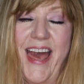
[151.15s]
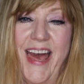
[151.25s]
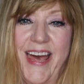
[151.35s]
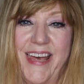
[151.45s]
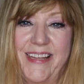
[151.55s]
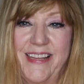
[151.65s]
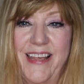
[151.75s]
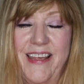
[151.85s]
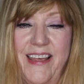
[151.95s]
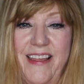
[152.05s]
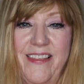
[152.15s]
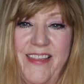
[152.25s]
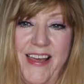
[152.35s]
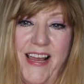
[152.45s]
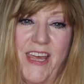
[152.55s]
And
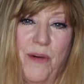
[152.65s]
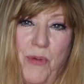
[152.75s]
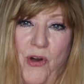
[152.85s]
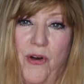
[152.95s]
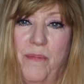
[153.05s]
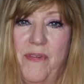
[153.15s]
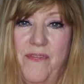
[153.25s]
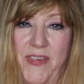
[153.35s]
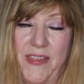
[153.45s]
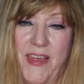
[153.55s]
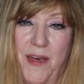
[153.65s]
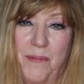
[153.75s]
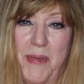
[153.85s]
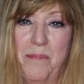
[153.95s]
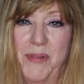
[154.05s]
then I come home and feed
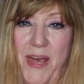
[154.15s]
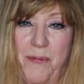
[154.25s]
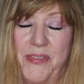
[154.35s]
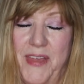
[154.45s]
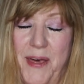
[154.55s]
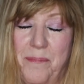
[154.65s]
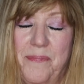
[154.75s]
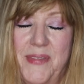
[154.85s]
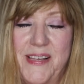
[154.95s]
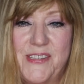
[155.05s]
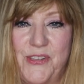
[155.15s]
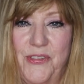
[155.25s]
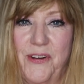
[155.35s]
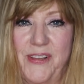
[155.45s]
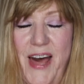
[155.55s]
them and play with them, so
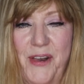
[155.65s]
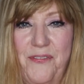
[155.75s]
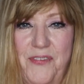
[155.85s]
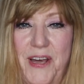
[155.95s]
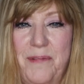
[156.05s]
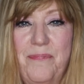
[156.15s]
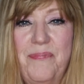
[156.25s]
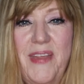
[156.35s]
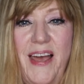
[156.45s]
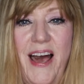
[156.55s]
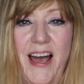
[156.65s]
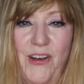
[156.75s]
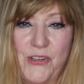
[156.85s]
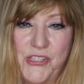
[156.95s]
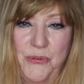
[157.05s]
they're a lot of fun.
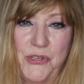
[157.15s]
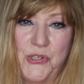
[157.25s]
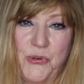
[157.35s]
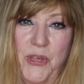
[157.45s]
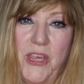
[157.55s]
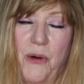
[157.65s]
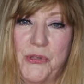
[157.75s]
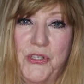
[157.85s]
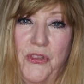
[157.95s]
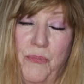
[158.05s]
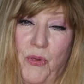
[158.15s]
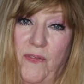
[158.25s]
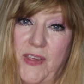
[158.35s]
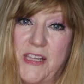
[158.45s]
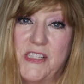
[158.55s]
I also enjoy going to the
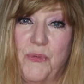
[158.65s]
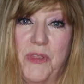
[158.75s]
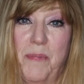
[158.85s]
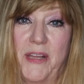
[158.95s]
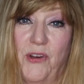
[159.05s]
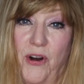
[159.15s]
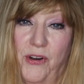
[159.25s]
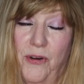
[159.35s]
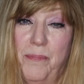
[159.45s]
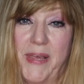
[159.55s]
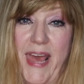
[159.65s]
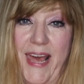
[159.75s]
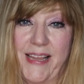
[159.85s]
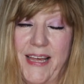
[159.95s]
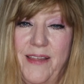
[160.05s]
movies with my daughter,
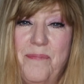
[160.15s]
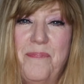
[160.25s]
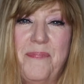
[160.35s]
Michaela,